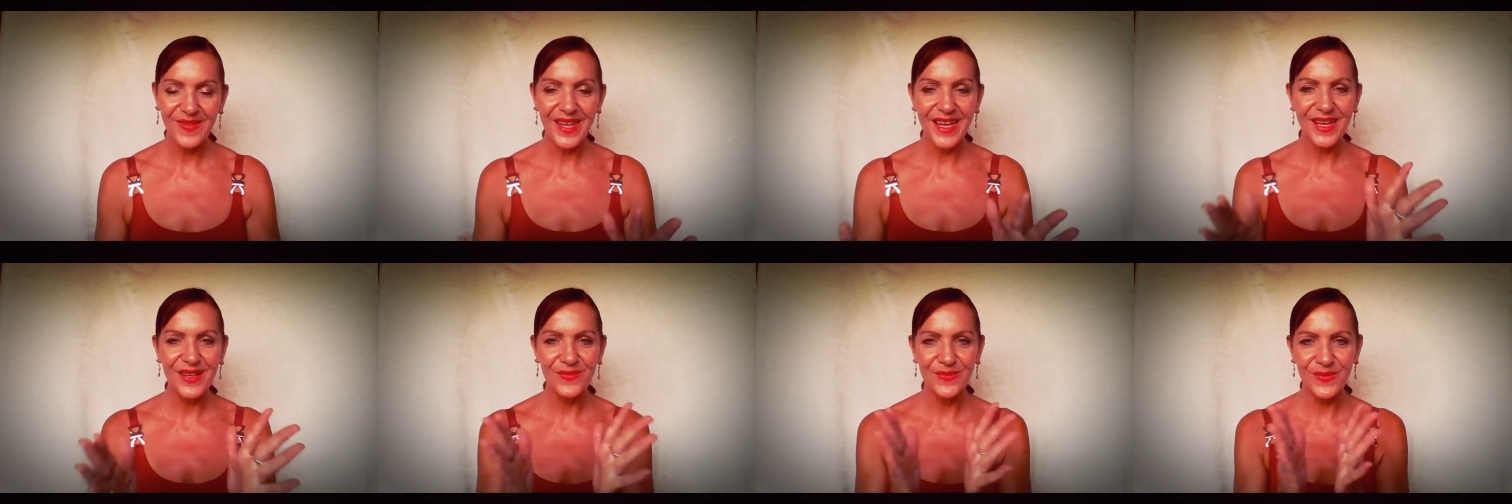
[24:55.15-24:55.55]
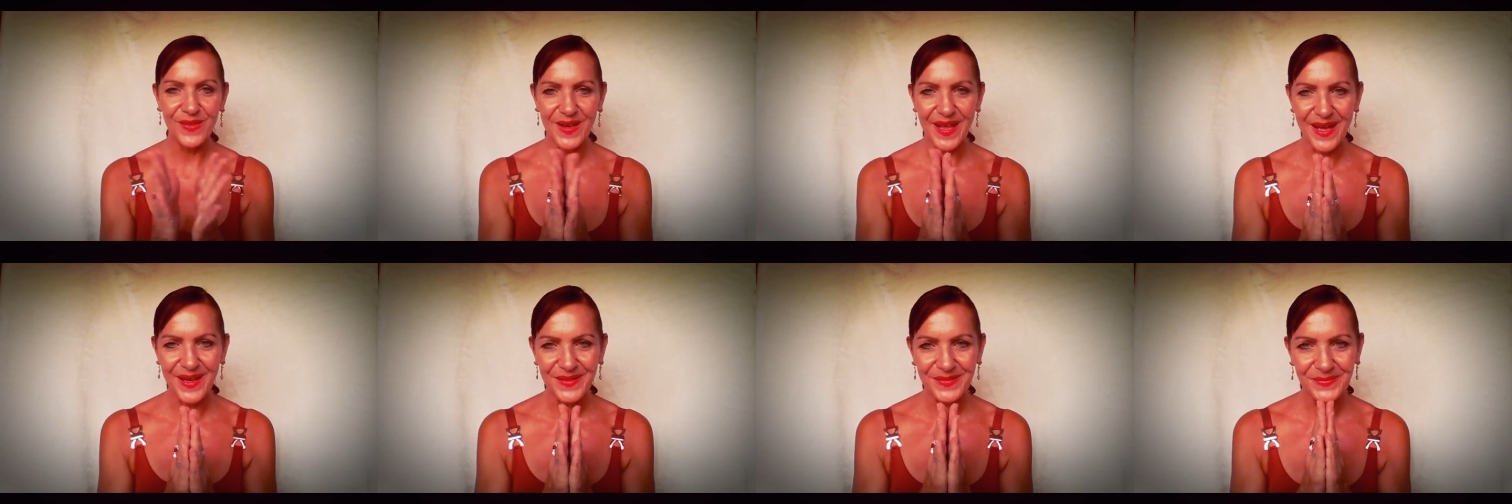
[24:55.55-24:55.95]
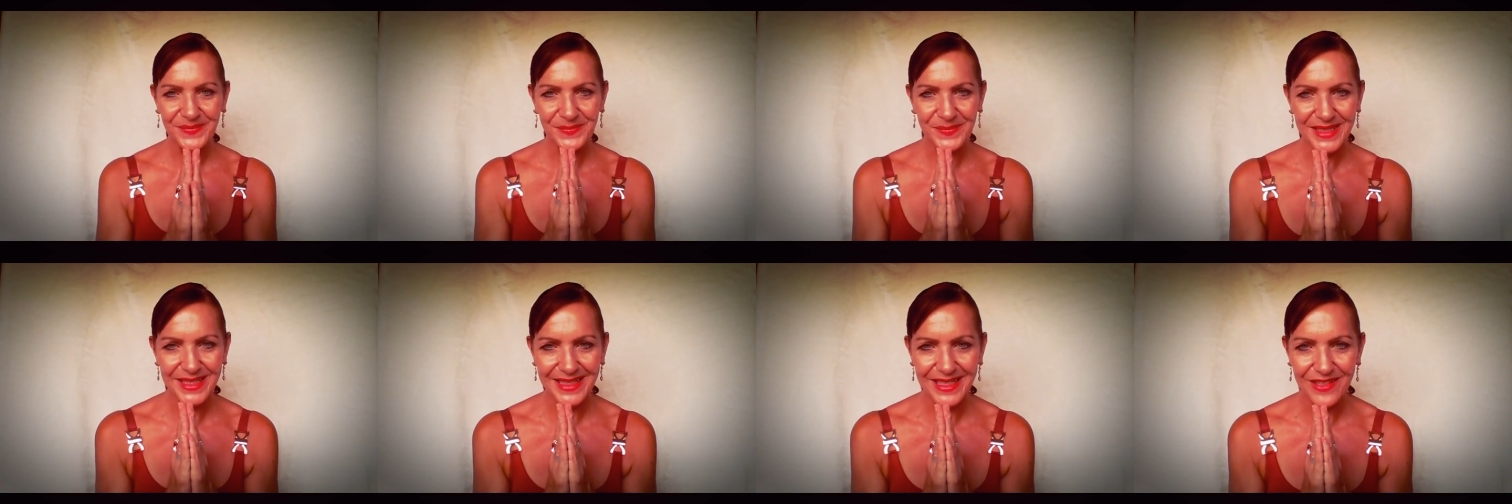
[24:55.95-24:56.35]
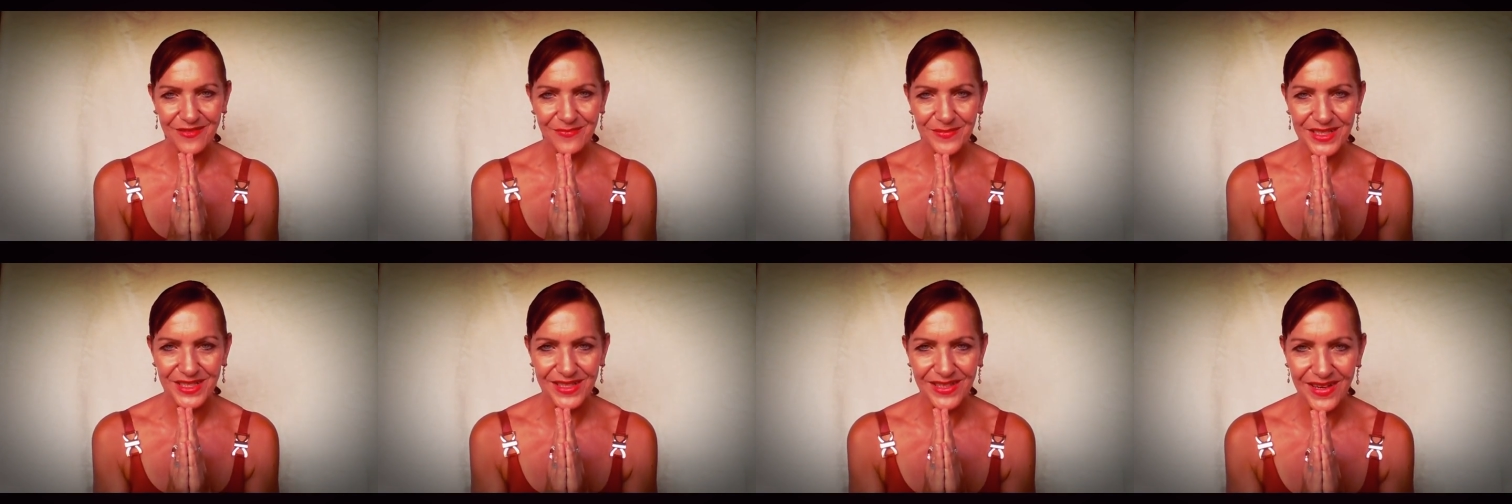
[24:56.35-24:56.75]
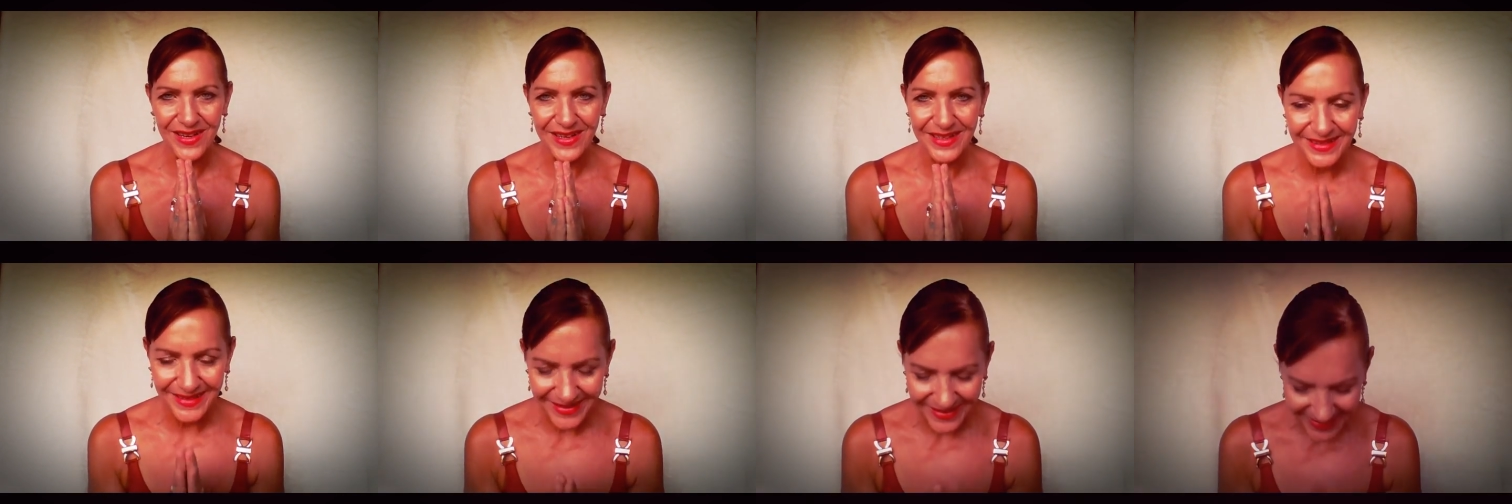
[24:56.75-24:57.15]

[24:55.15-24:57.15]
And for now, much love, much light.